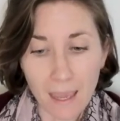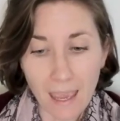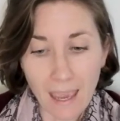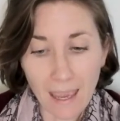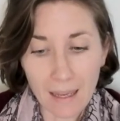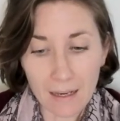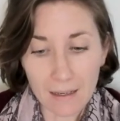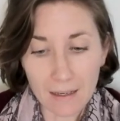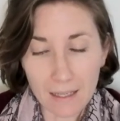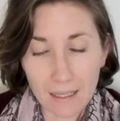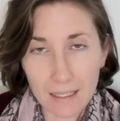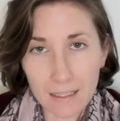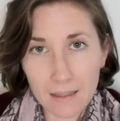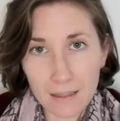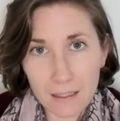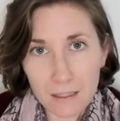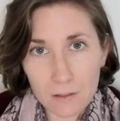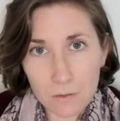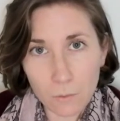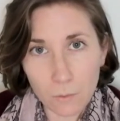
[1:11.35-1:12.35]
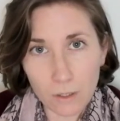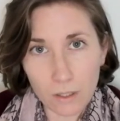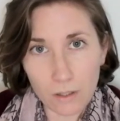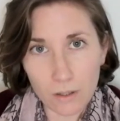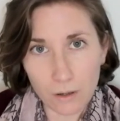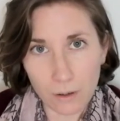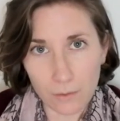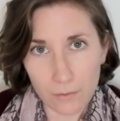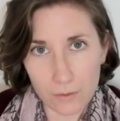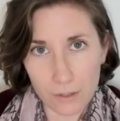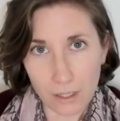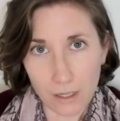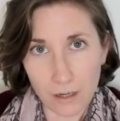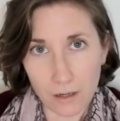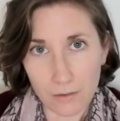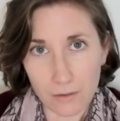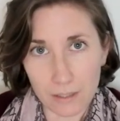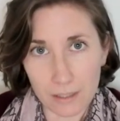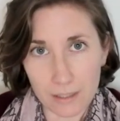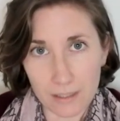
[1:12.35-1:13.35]
And in this window of
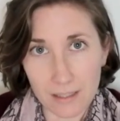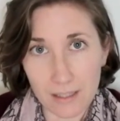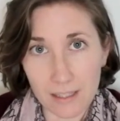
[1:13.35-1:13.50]
tolerance,